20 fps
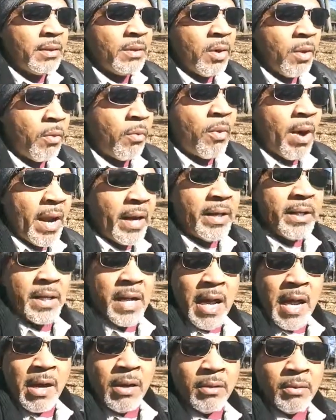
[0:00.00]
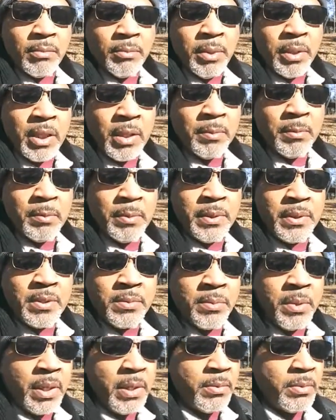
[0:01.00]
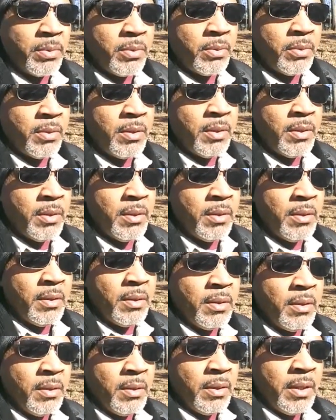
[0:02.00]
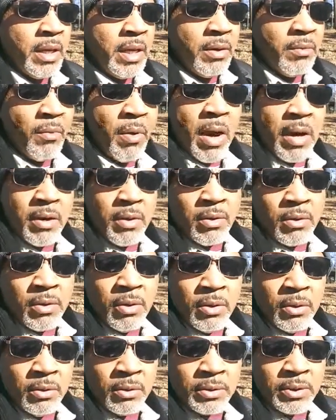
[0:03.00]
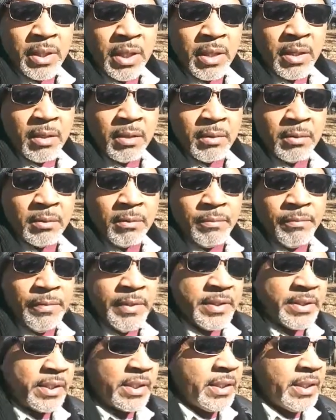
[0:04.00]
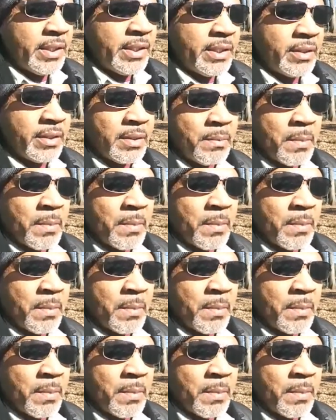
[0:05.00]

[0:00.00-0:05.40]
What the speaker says: Go right now, pick up a piece of paper and write your goals down. Physically get